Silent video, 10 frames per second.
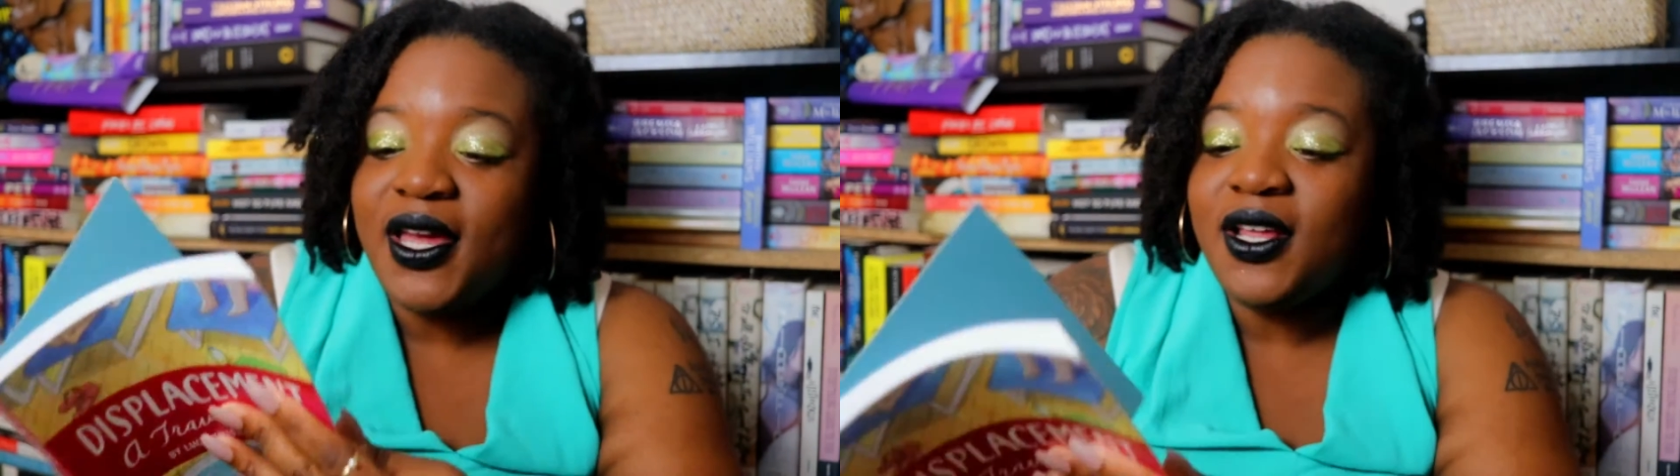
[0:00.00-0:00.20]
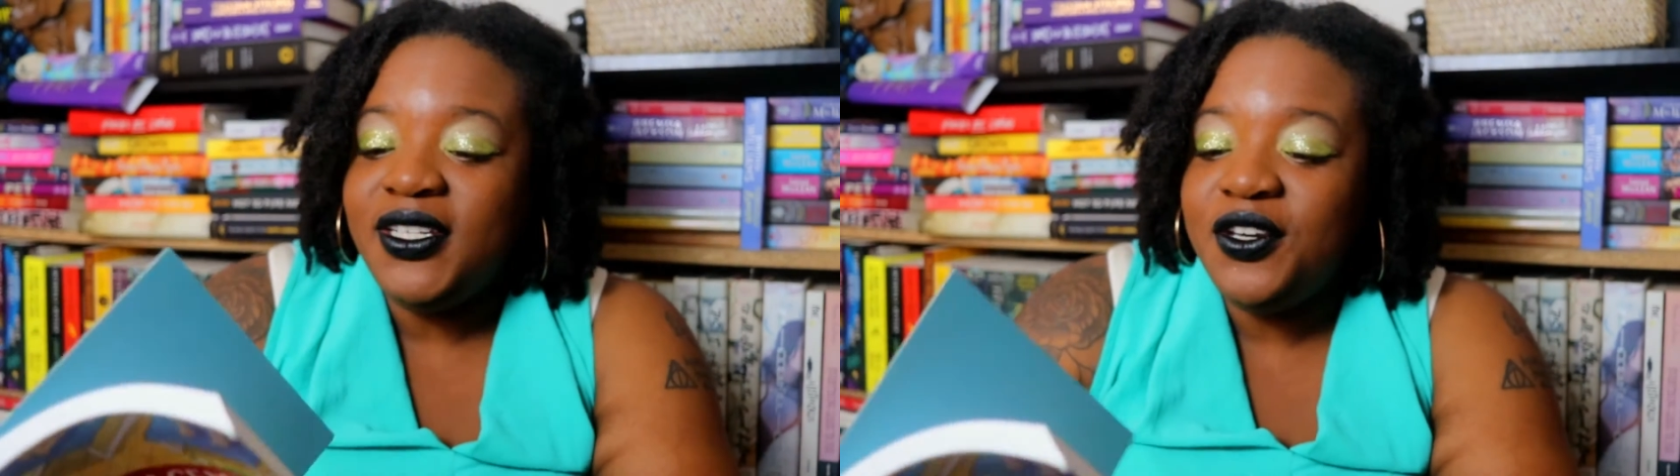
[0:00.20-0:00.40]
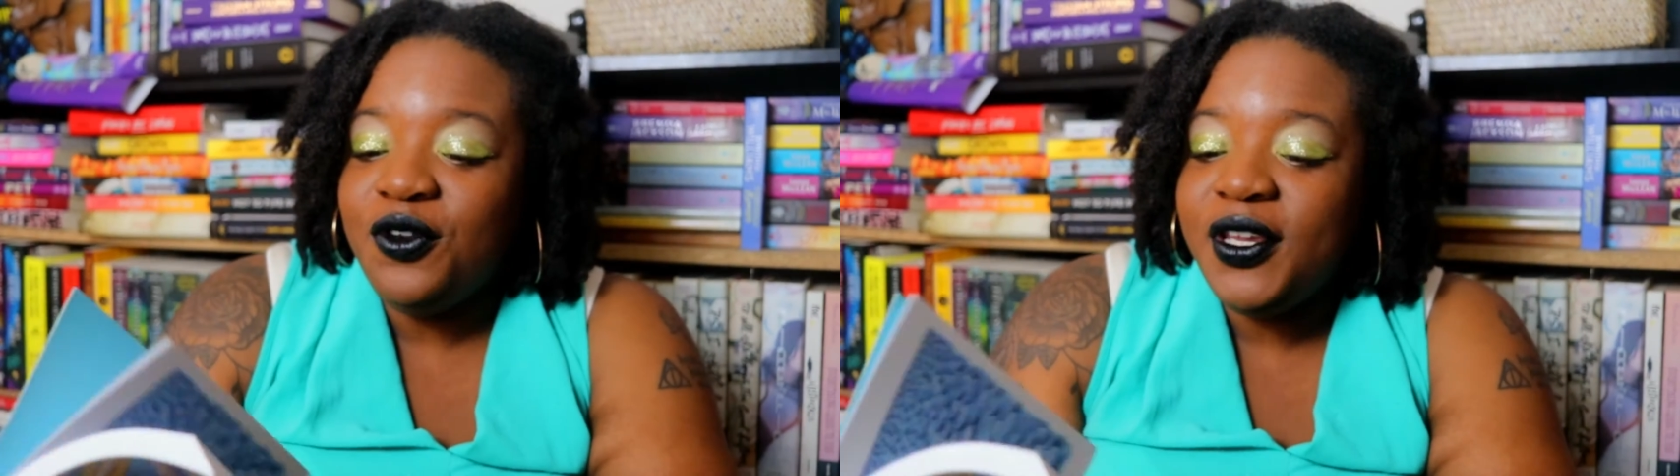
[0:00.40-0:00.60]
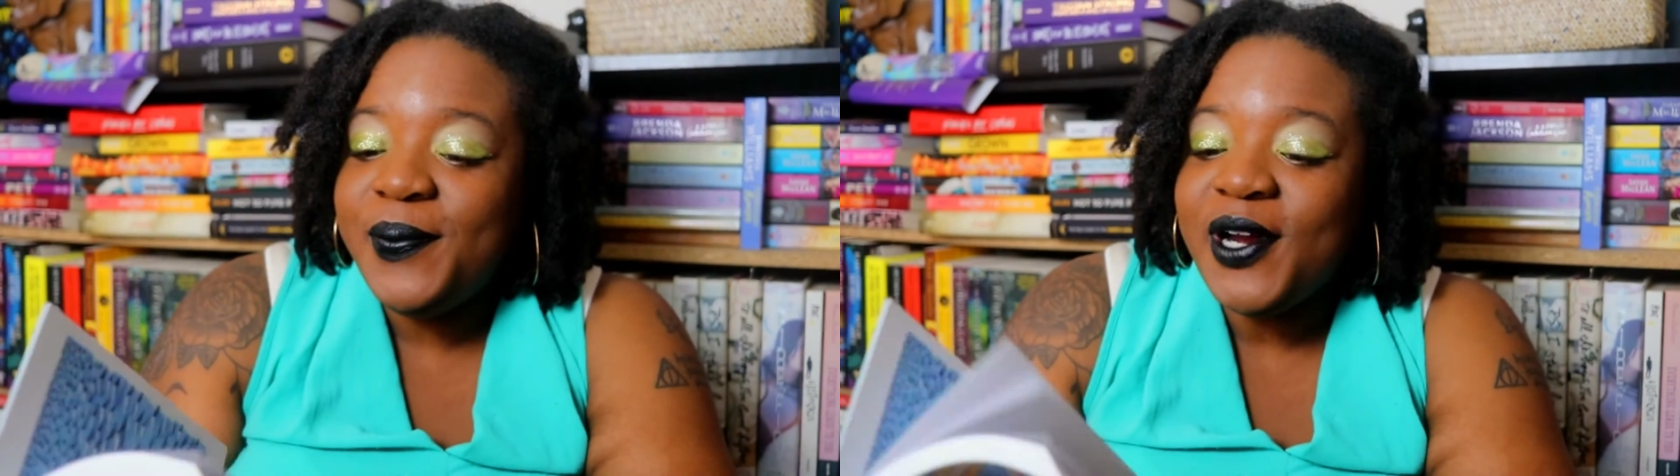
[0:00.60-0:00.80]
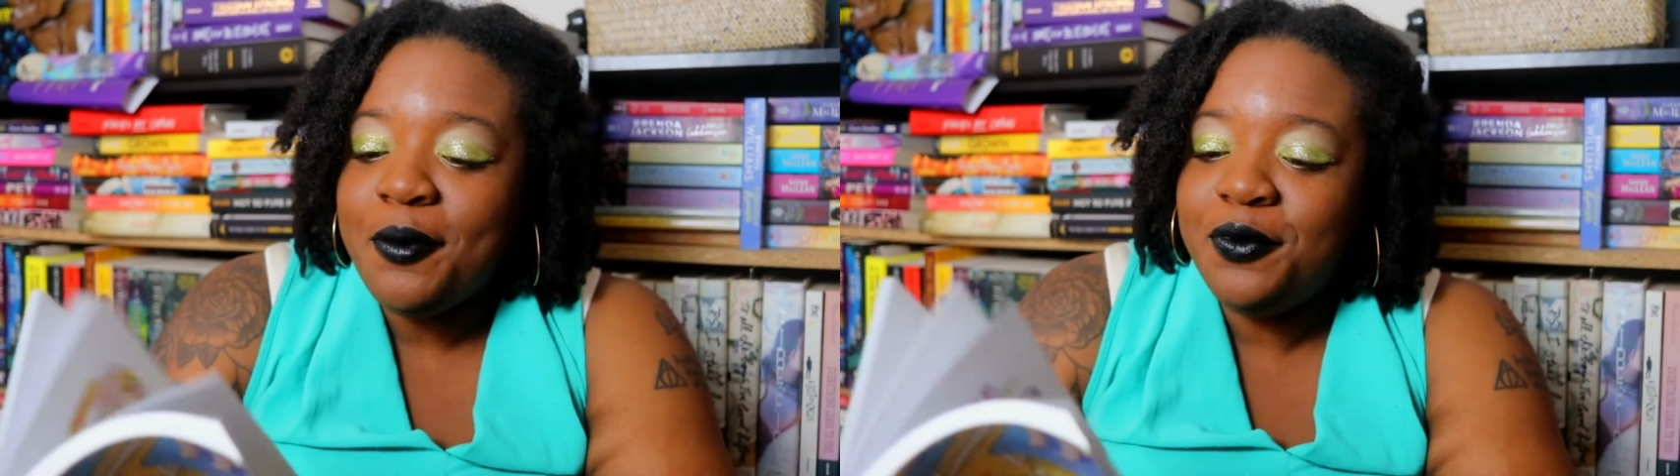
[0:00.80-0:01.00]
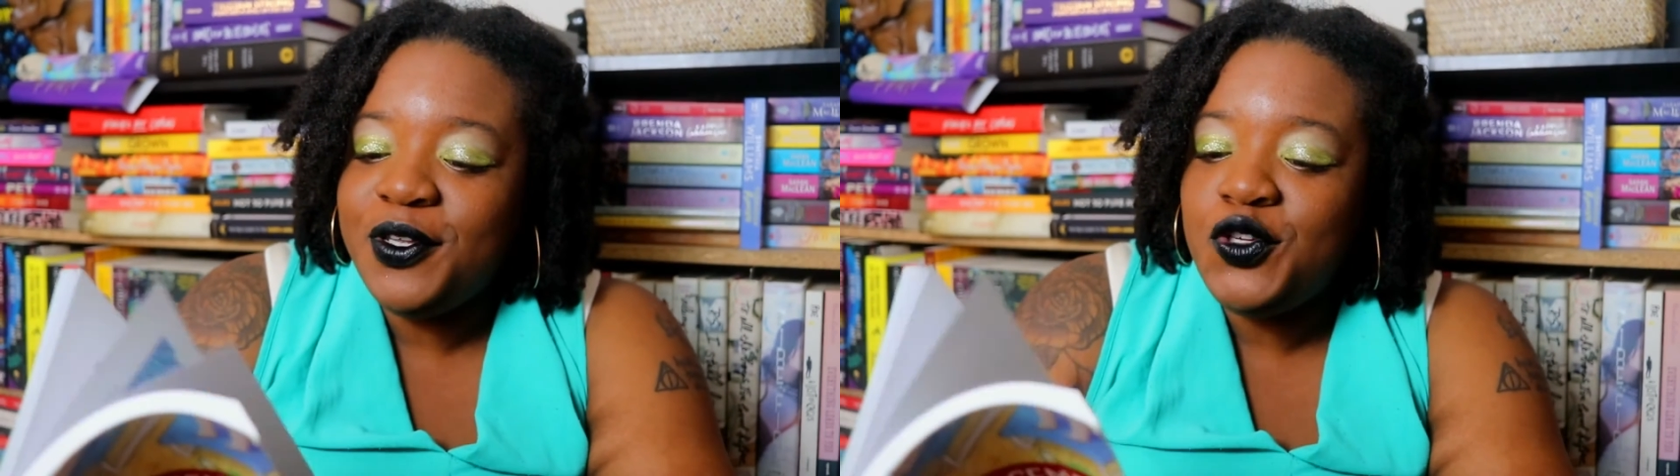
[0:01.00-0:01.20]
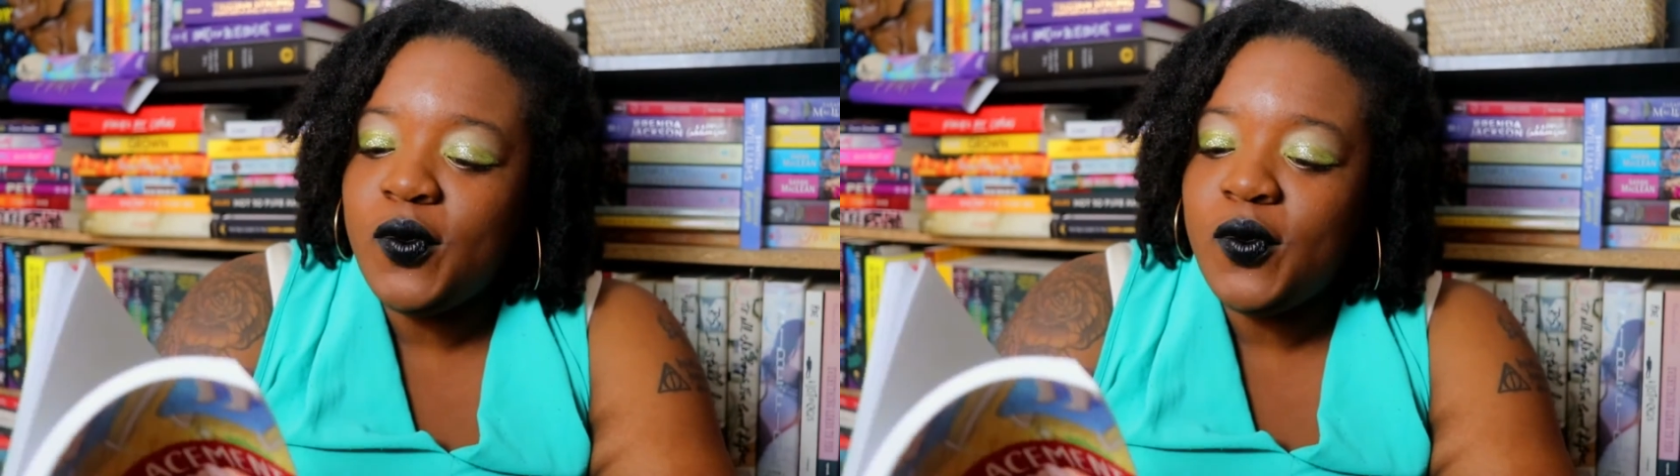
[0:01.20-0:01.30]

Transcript: like literally probably